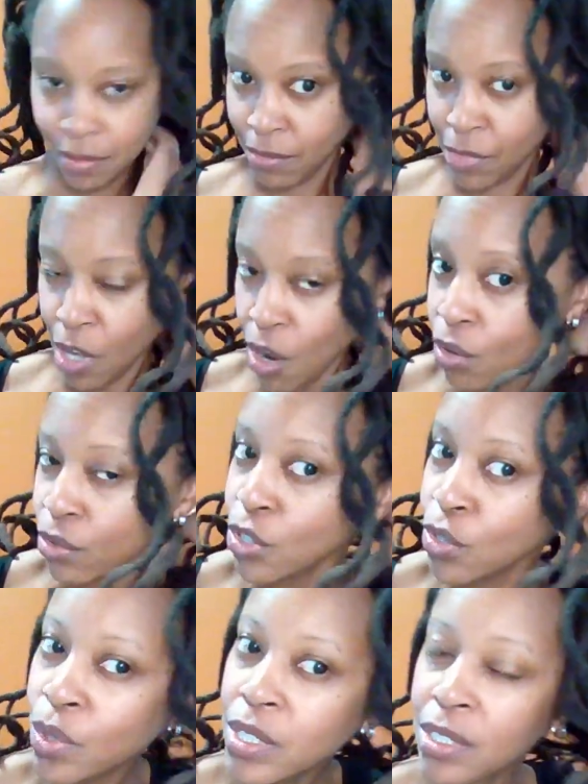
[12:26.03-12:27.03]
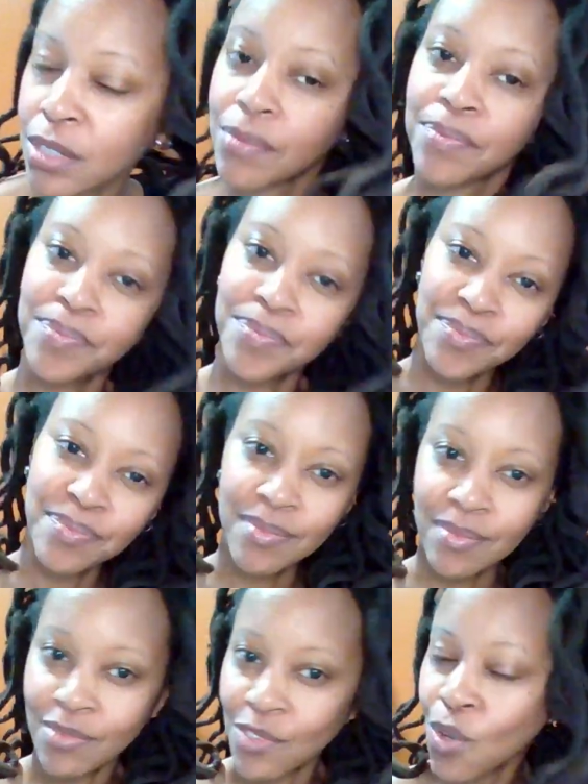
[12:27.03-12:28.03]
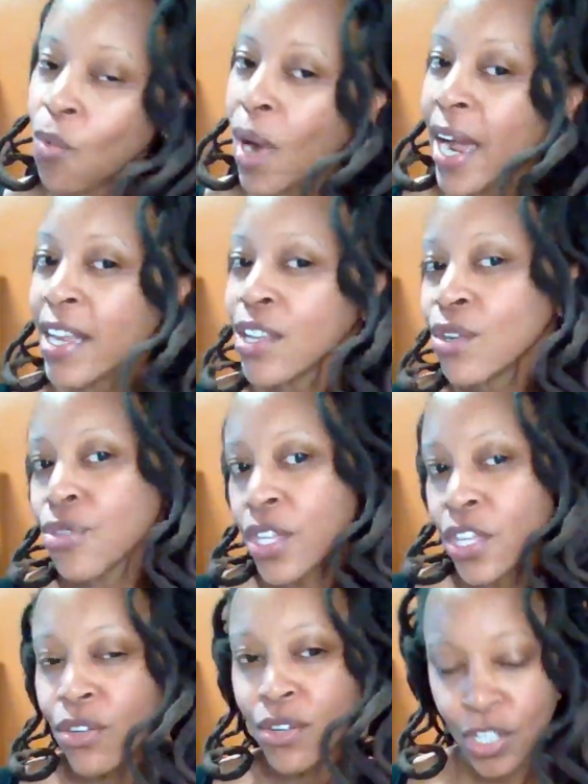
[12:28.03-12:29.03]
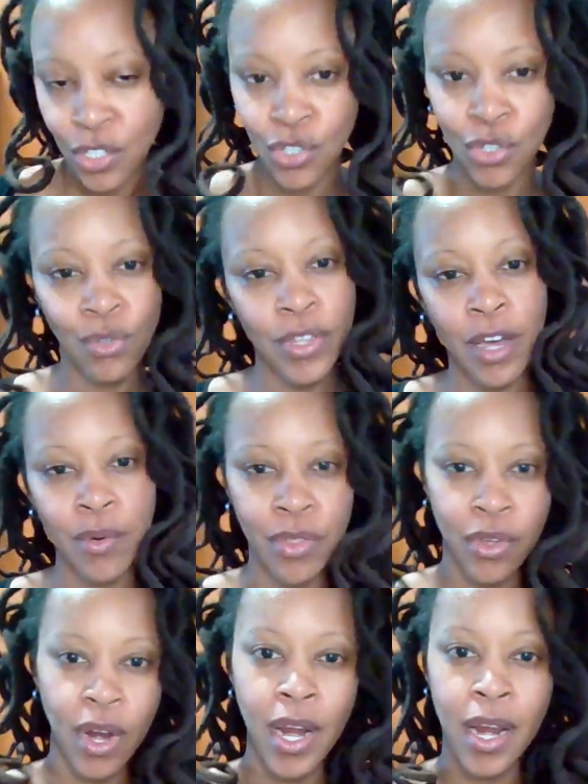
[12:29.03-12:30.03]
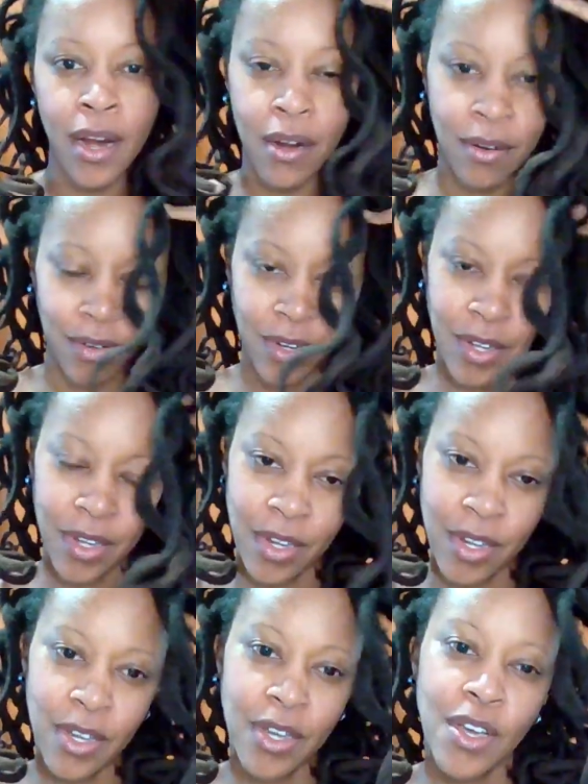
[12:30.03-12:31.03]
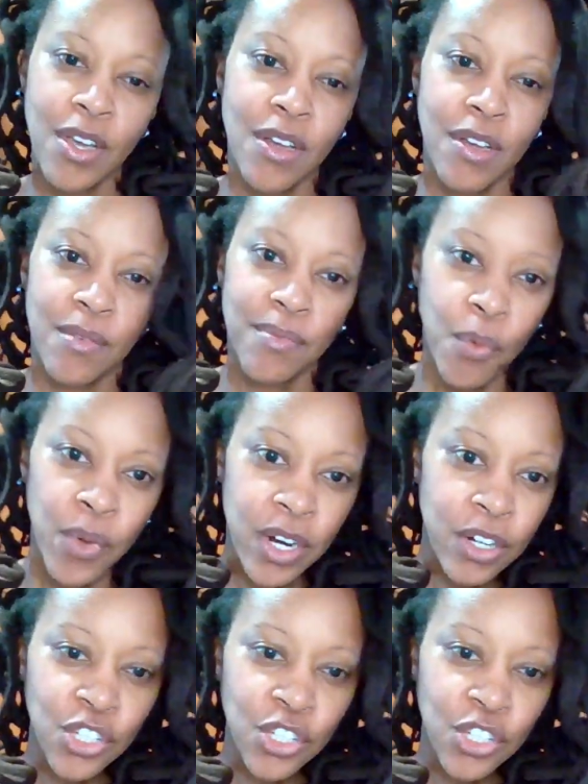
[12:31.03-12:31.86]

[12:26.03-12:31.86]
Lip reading: No, you wouldn't. So why do you think you need to do that with your hair? We